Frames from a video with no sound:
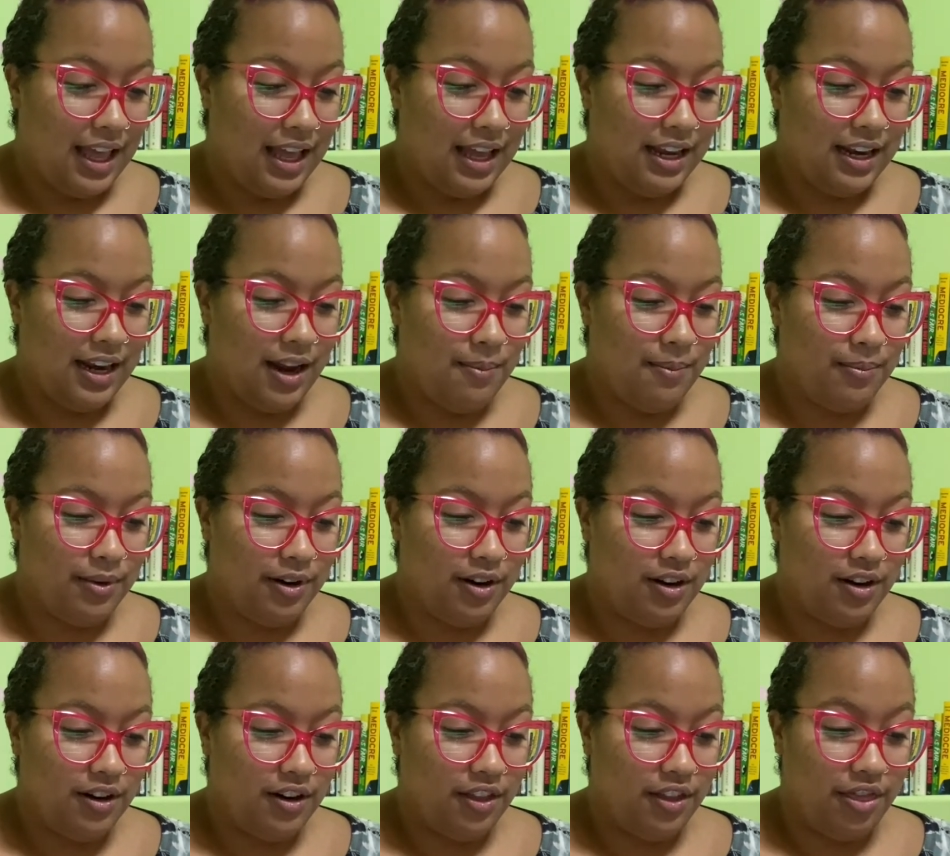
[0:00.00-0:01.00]

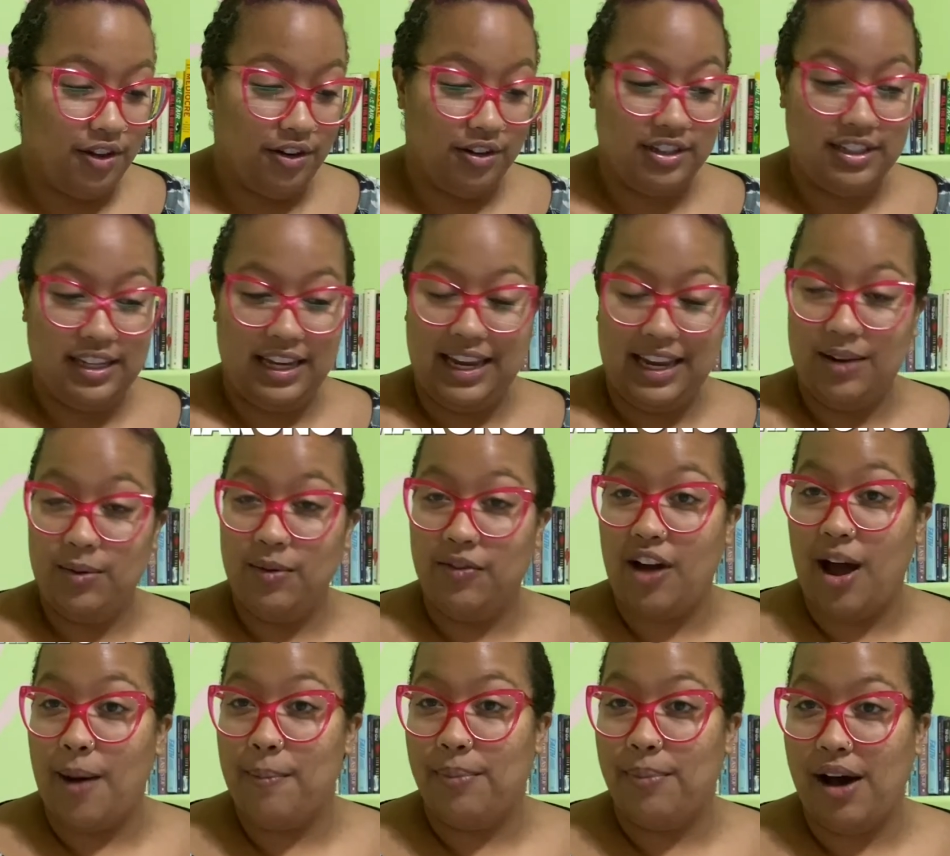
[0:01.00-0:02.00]
Number 13, we've
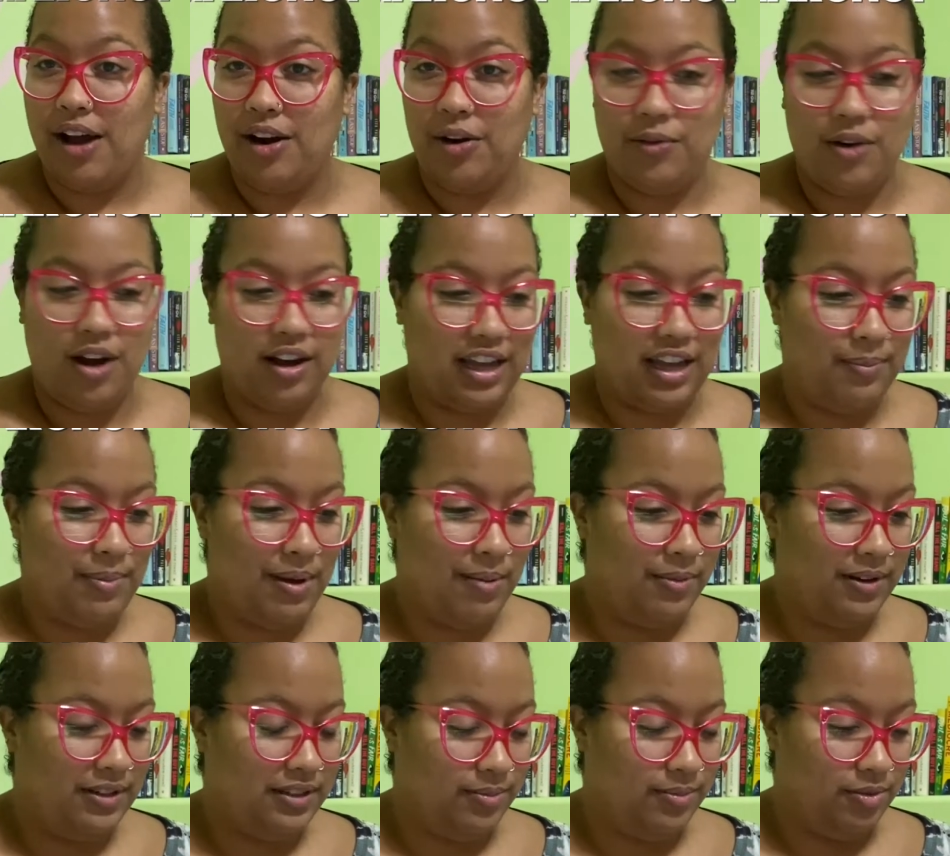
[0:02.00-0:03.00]
got Bottle Rocket by
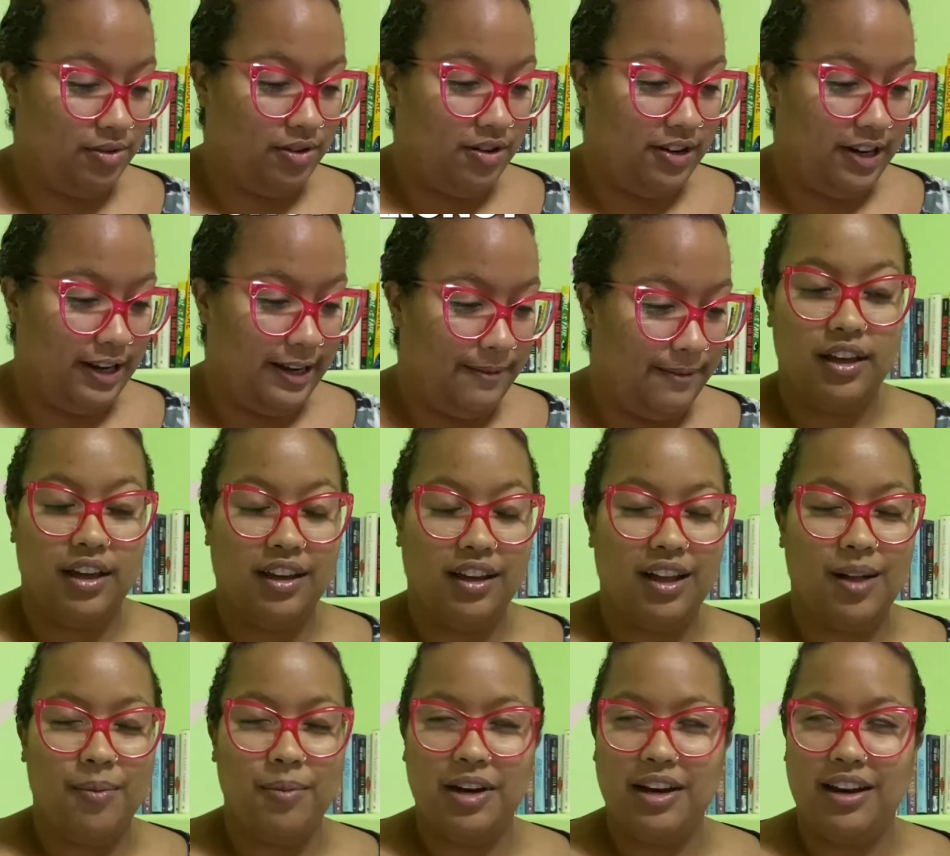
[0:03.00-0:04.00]
Brisa Moroney.
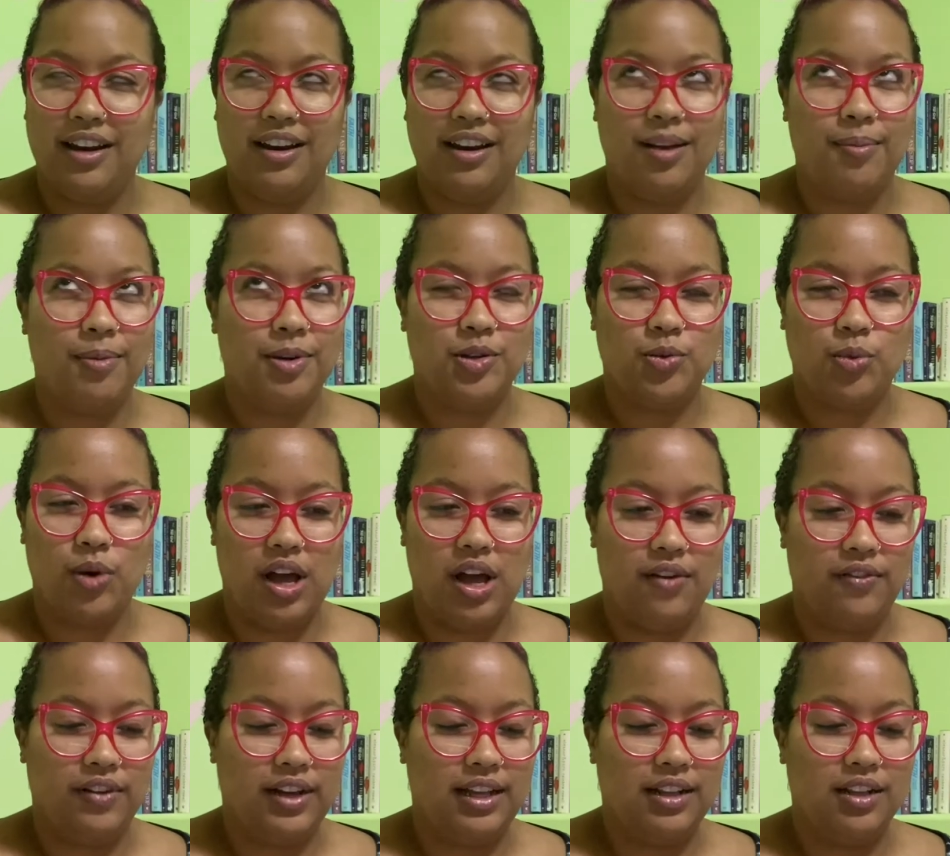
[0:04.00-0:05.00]
Coming in at number
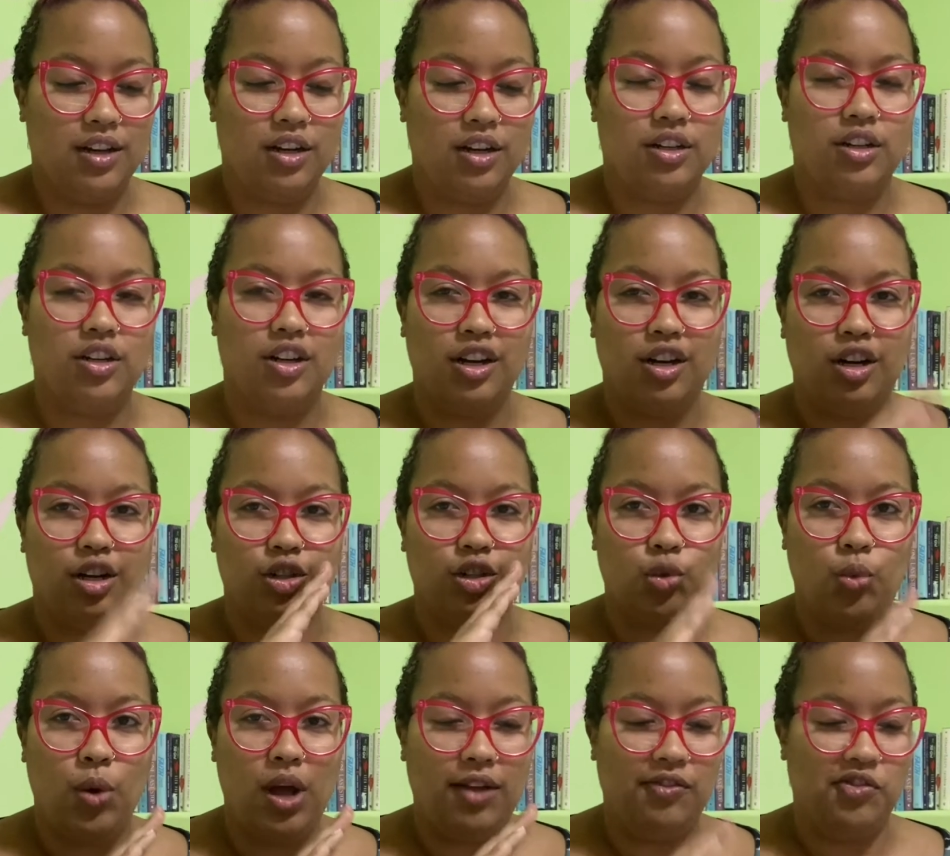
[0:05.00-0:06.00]
12, in our
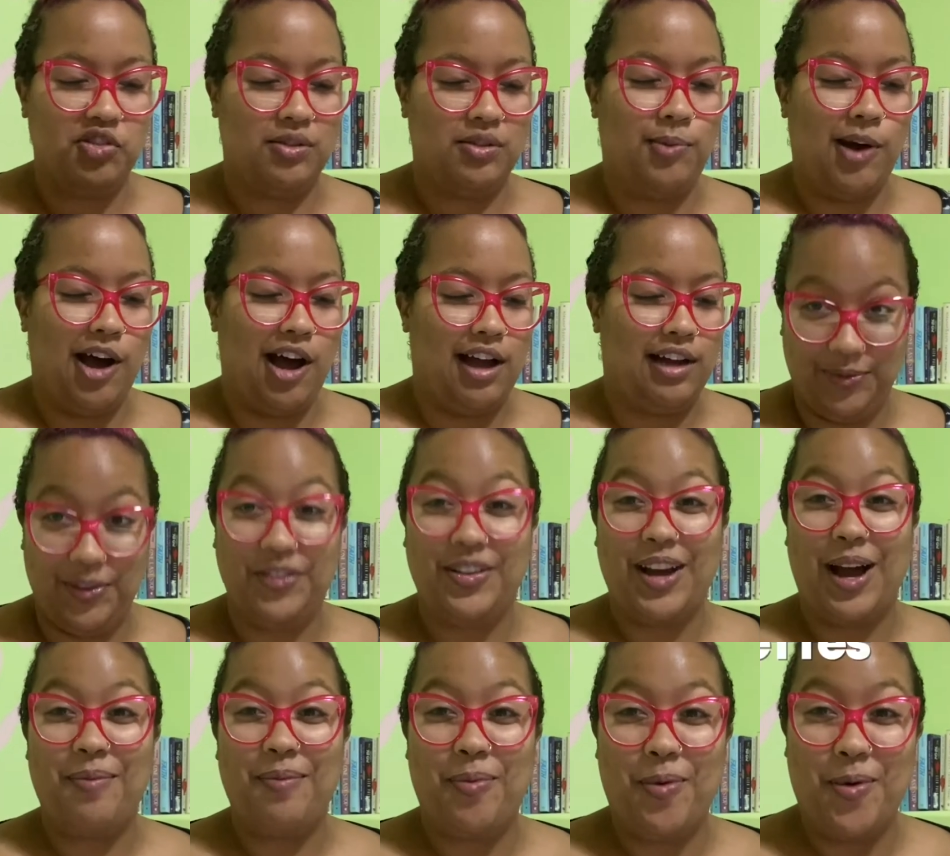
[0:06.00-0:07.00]
12th spot, we've
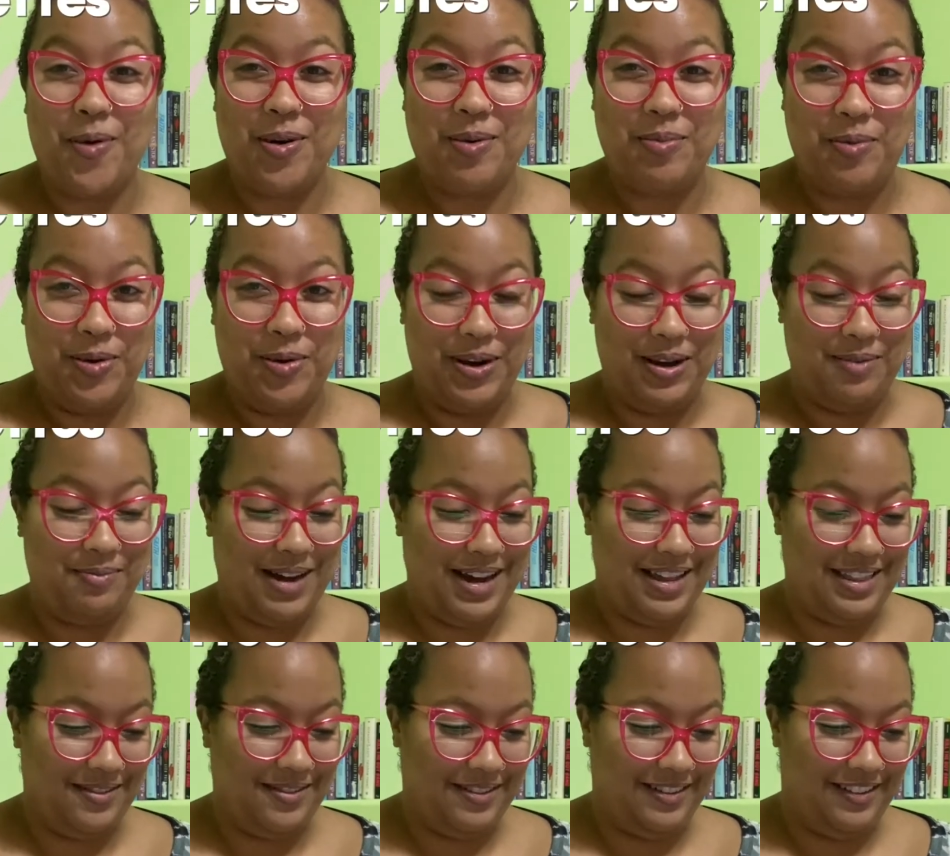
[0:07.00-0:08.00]
got Poor Boy by
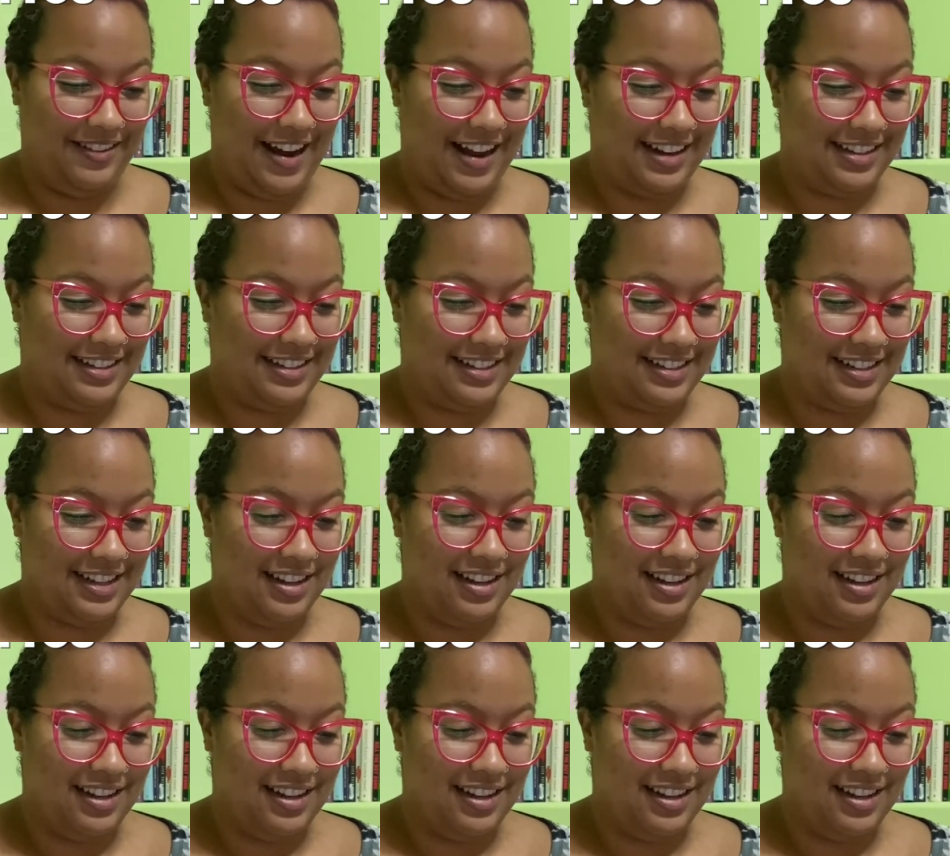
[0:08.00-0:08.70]
The Regrets.